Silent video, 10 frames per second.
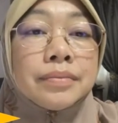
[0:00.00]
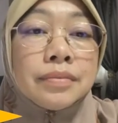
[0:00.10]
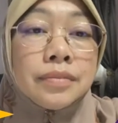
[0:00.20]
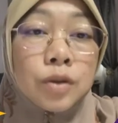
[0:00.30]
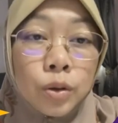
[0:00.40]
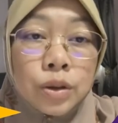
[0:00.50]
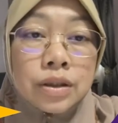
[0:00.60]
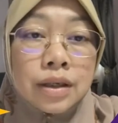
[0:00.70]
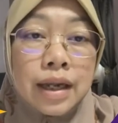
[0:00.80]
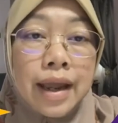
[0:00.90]
don't
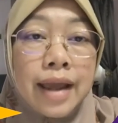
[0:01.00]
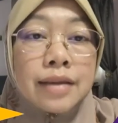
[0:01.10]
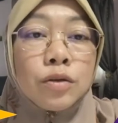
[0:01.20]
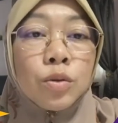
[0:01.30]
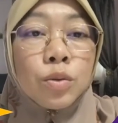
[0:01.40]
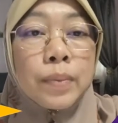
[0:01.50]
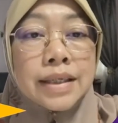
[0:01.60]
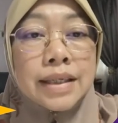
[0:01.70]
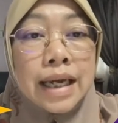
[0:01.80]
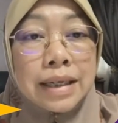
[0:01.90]
add too much
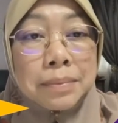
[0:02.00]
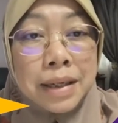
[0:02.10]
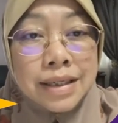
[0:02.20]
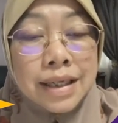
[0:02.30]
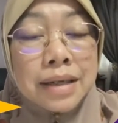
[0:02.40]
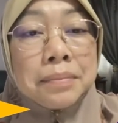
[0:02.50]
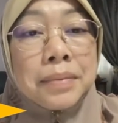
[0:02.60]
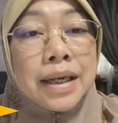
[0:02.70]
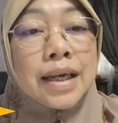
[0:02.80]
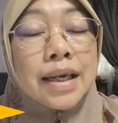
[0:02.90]
animation
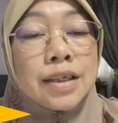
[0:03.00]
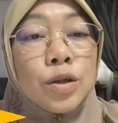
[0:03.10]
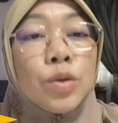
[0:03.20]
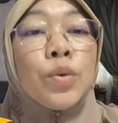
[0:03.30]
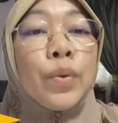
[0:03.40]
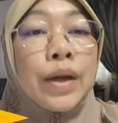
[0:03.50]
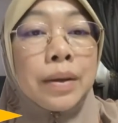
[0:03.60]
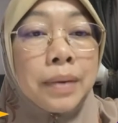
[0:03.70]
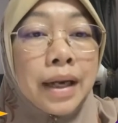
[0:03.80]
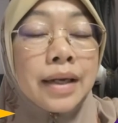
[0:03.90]
because you will
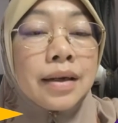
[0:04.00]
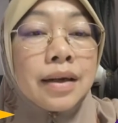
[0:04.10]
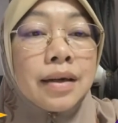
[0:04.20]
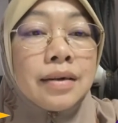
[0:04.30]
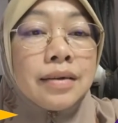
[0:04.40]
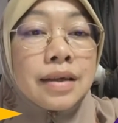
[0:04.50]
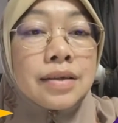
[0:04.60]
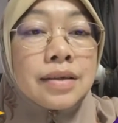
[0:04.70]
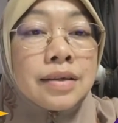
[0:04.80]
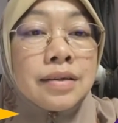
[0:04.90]
make
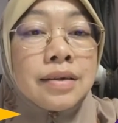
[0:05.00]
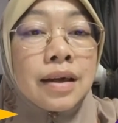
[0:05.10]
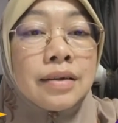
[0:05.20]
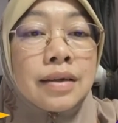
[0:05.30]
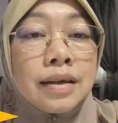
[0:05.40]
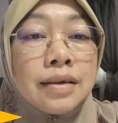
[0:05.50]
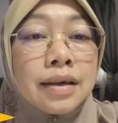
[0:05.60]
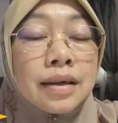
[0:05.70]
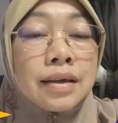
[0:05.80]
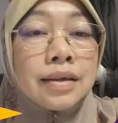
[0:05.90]

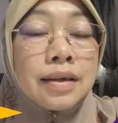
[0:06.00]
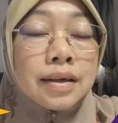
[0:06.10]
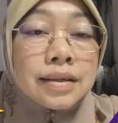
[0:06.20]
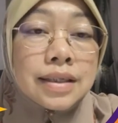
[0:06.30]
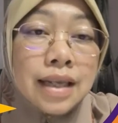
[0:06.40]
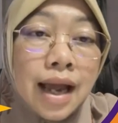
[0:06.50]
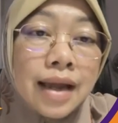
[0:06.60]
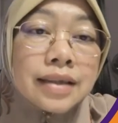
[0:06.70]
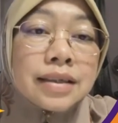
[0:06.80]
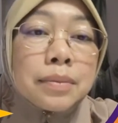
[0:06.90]
the
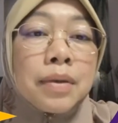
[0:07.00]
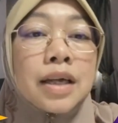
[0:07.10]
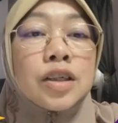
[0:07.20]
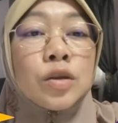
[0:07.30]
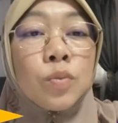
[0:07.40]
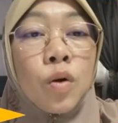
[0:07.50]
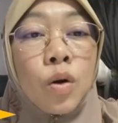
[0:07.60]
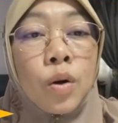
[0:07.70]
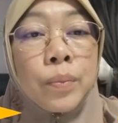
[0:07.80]
slides much more